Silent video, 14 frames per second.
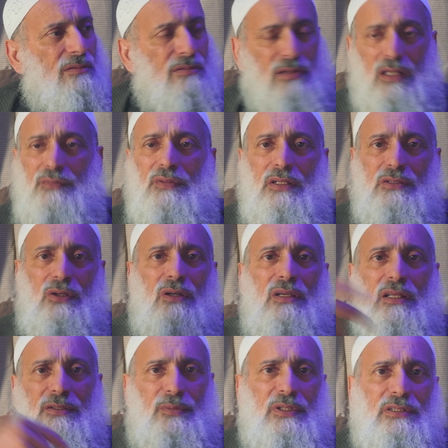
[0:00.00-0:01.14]
Even his own
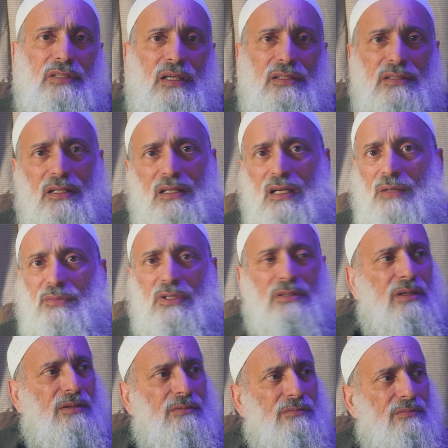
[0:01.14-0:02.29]
administration came and
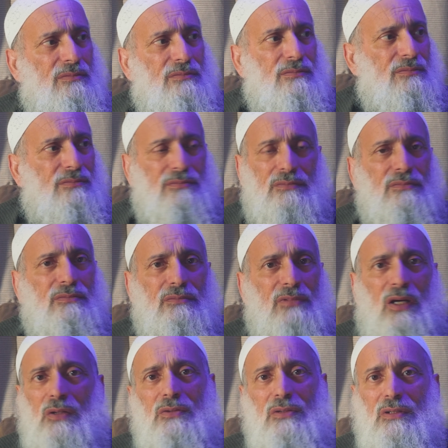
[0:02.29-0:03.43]
said,
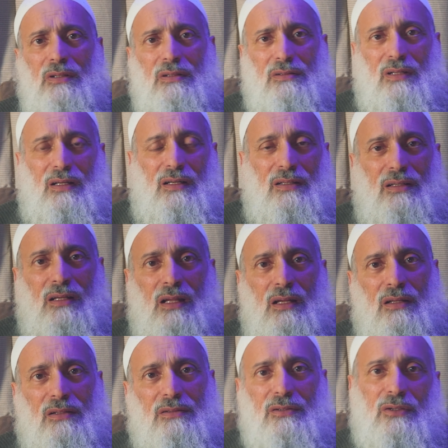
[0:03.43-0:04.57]
no,
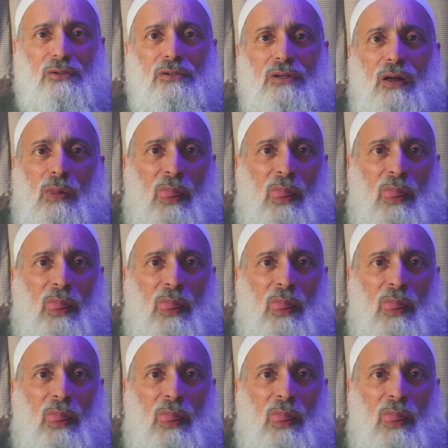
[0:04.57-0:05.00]
no.